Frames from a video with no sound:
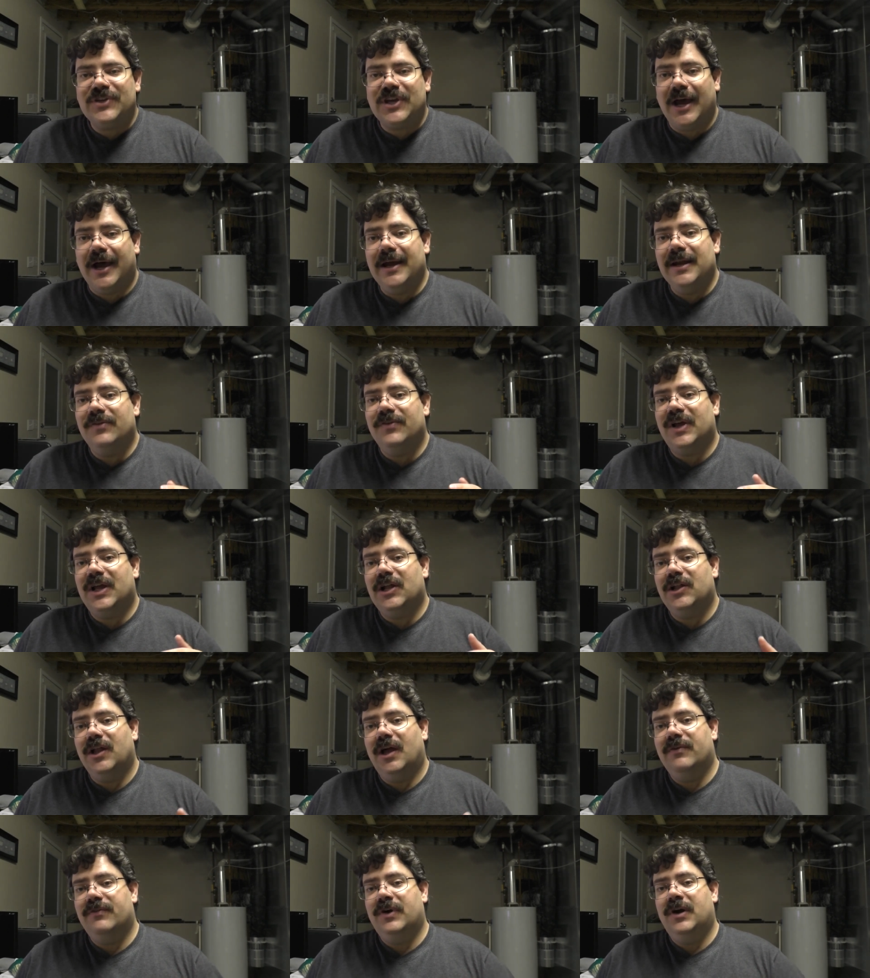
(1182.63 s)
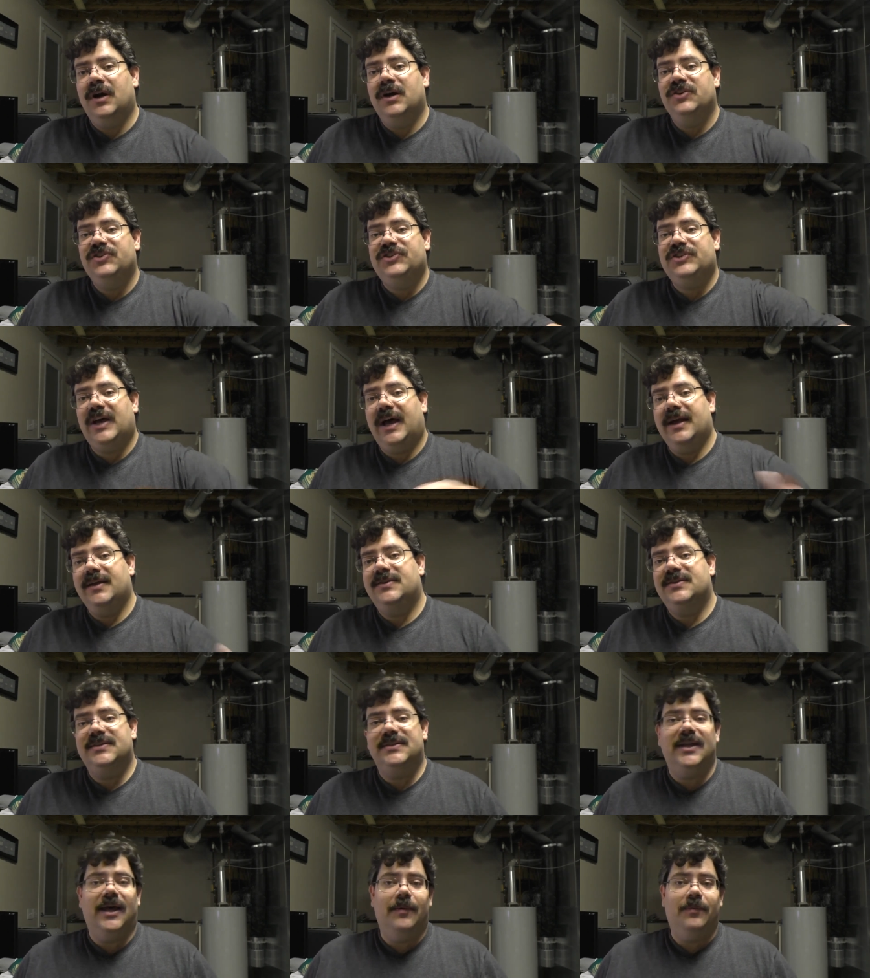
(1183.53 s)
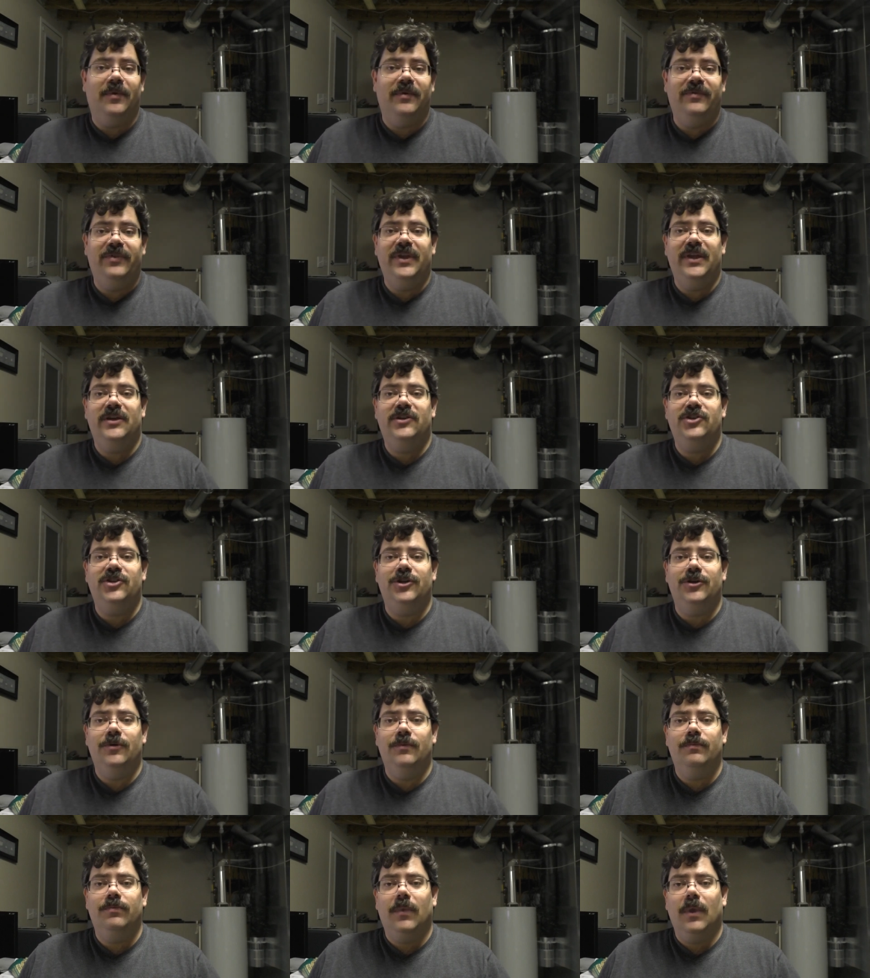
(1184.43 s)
kind of a clever sidestep of the issue.